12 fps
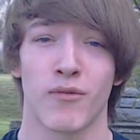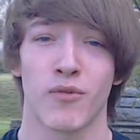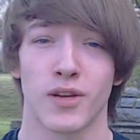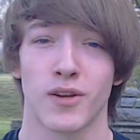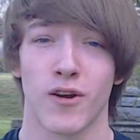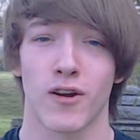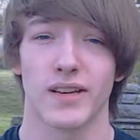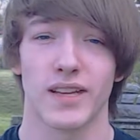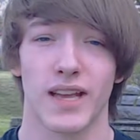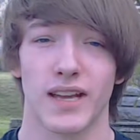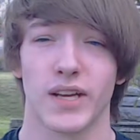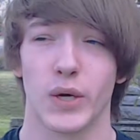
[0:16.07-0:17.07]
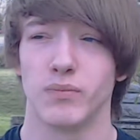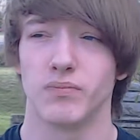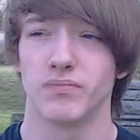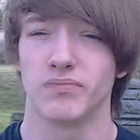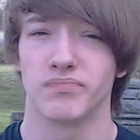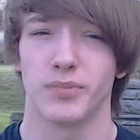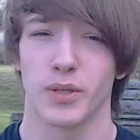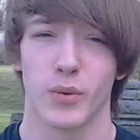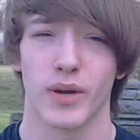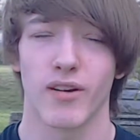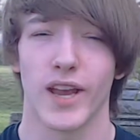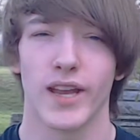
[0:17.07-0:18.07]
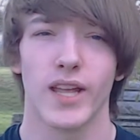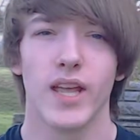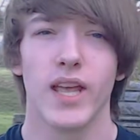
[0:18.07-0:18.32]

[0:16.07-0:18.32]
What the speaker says: front yard. Yeah, I know, a bit weird, right?